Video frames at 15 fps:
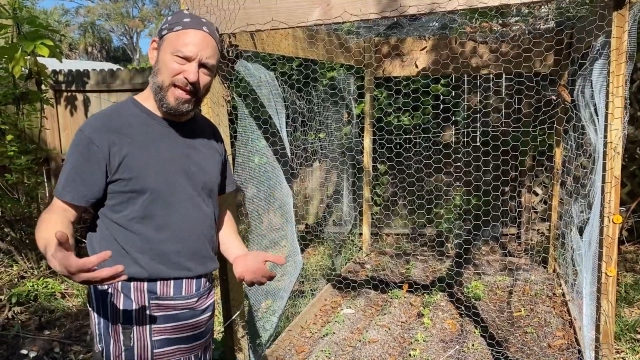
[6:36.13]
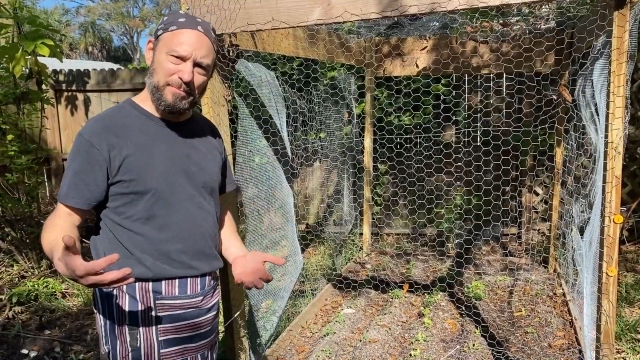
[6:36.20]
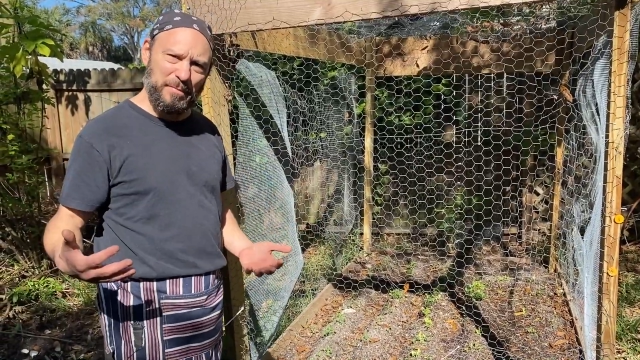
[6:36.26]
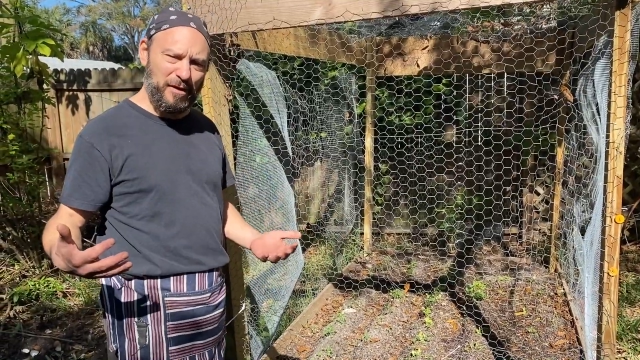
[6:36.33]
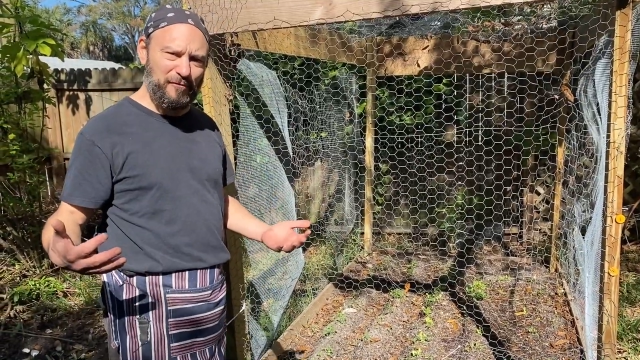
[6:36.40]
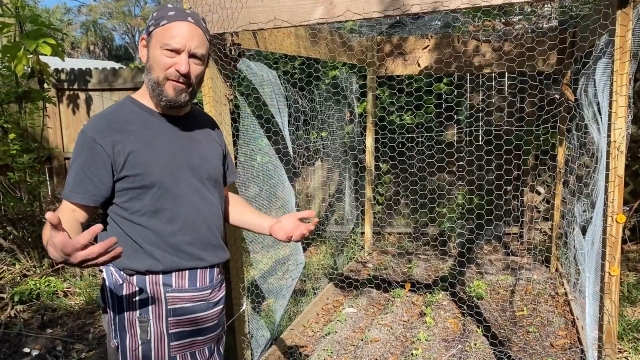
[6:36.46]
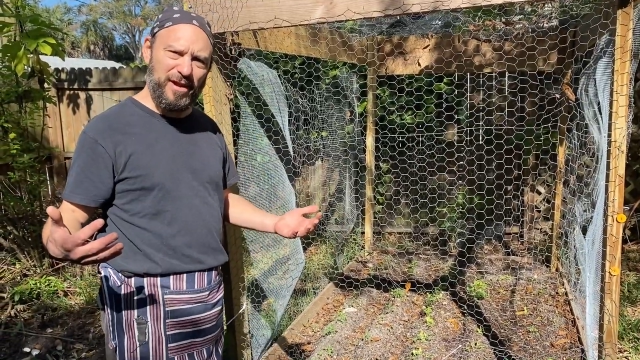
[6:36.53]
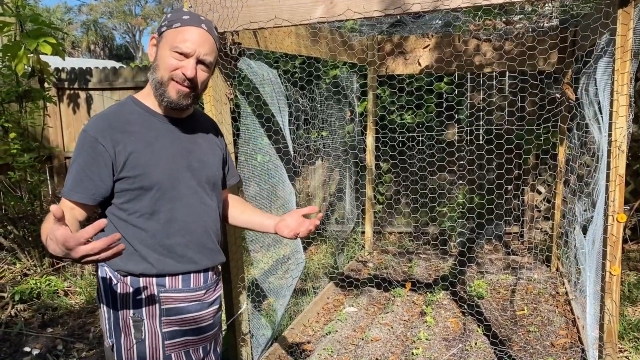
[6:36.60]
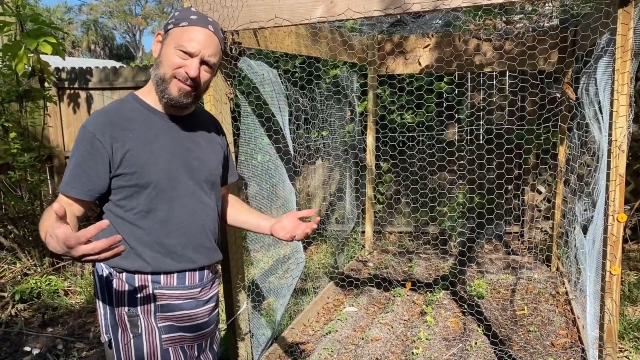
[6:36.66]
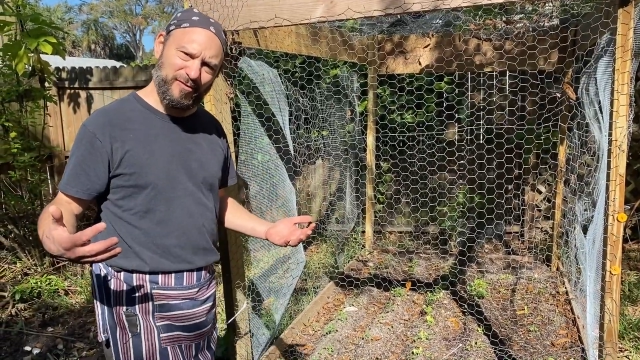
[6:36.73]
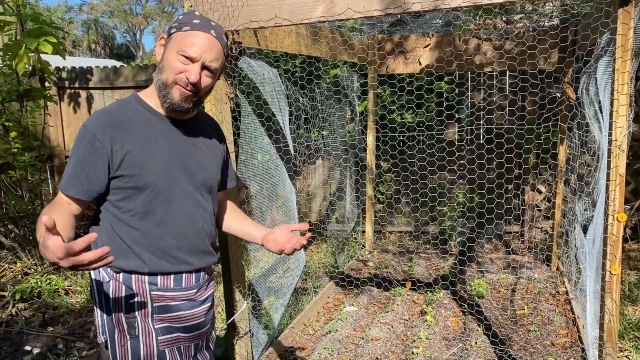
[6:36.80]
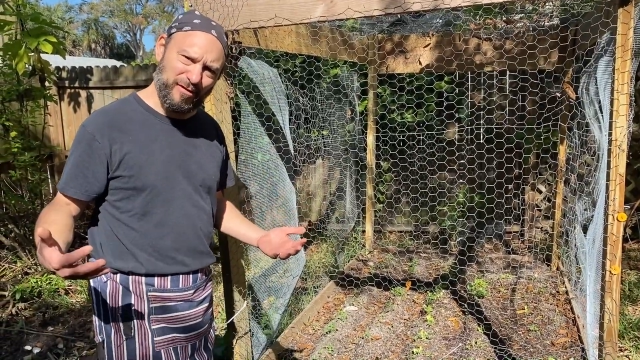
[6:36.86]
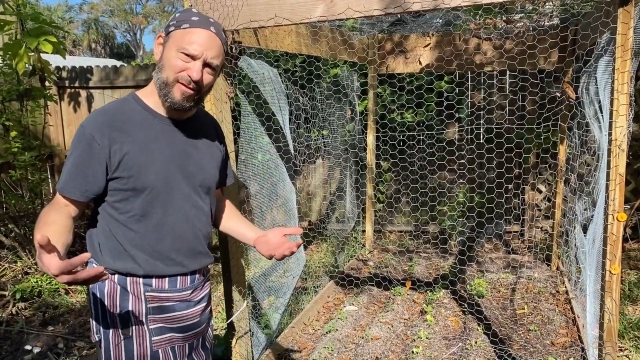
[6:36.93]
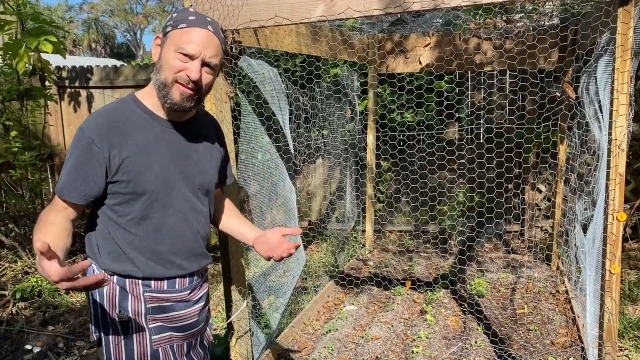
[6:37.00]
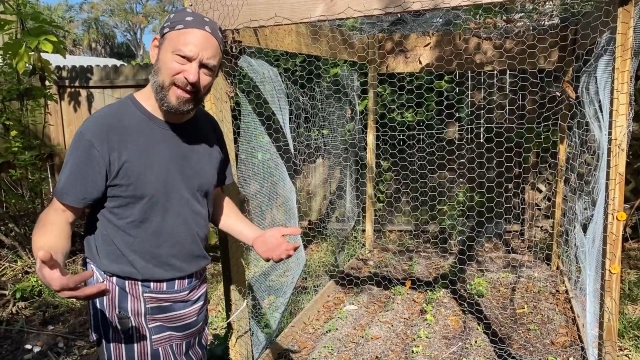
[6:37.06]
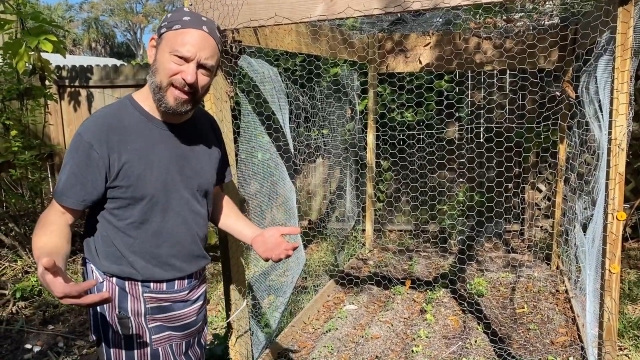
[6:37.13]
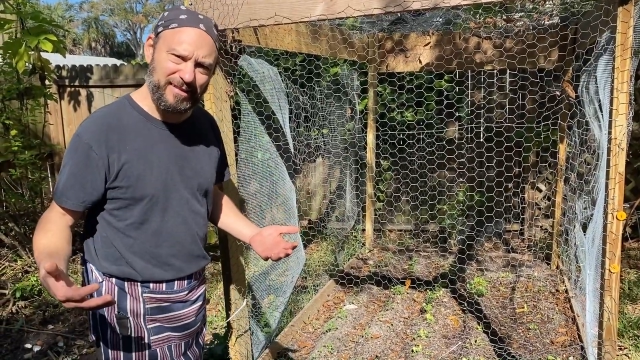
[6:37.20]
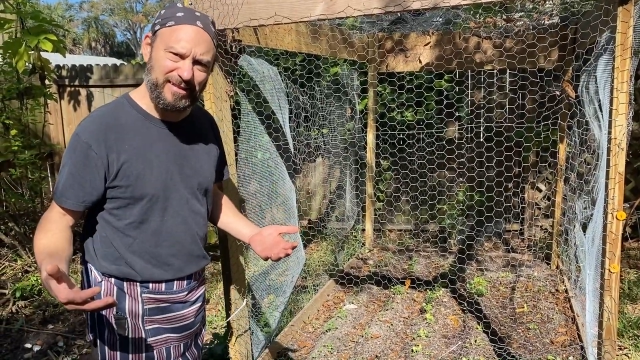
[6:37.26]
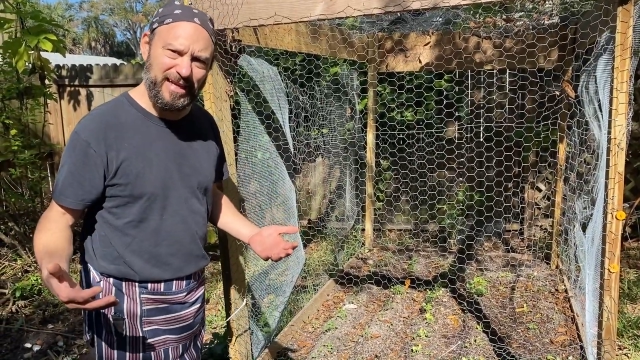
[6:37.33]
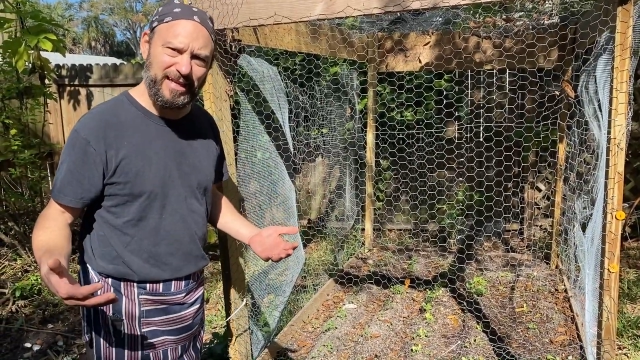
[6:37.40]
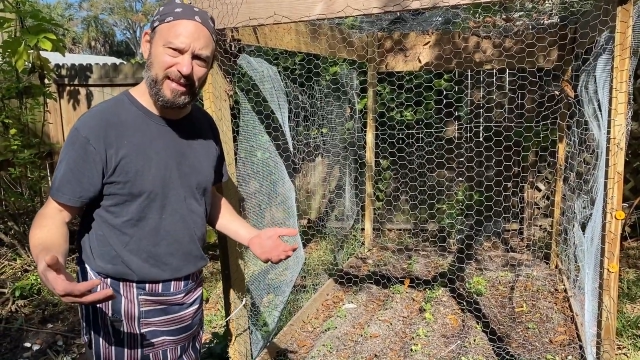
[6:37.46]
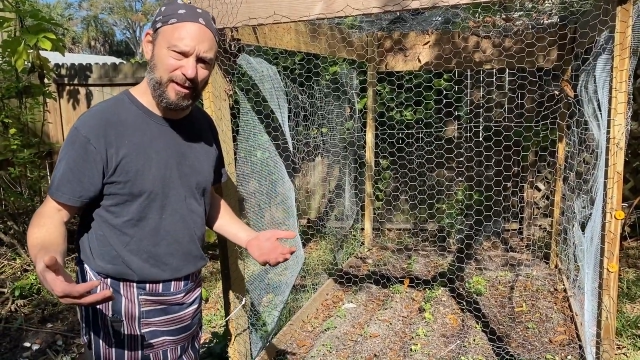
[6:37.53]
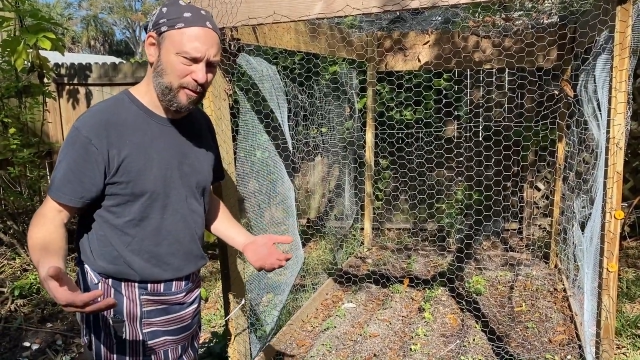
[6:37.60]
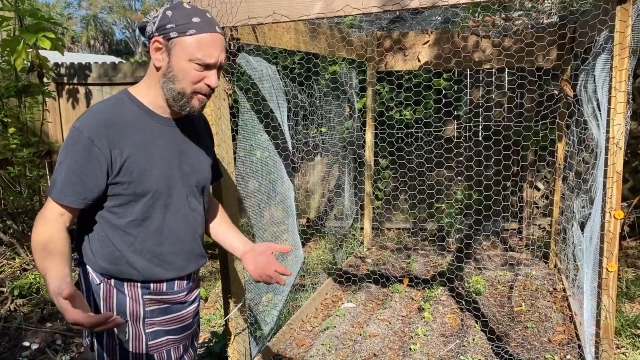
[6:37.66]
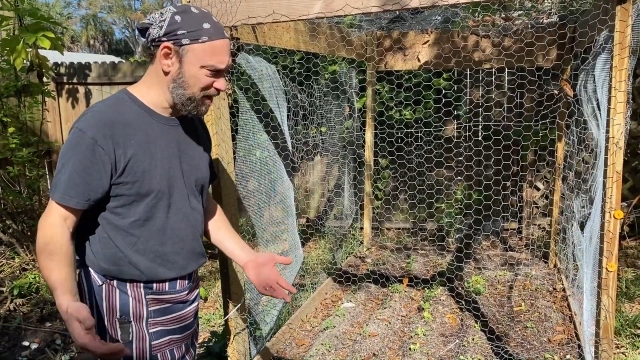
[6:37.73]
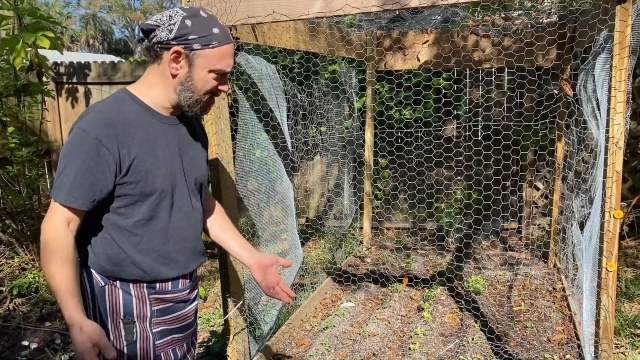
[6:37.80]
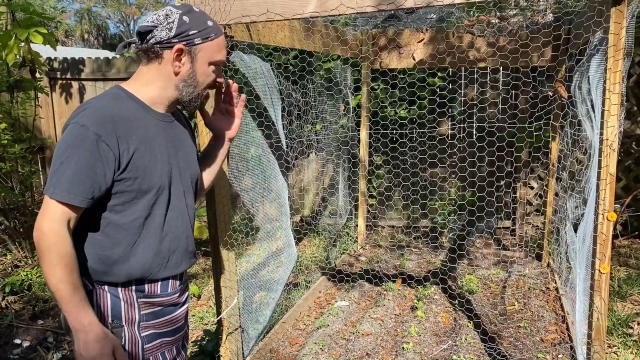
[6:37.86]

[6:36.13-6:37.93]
my face and it feels like it's 80 degrees.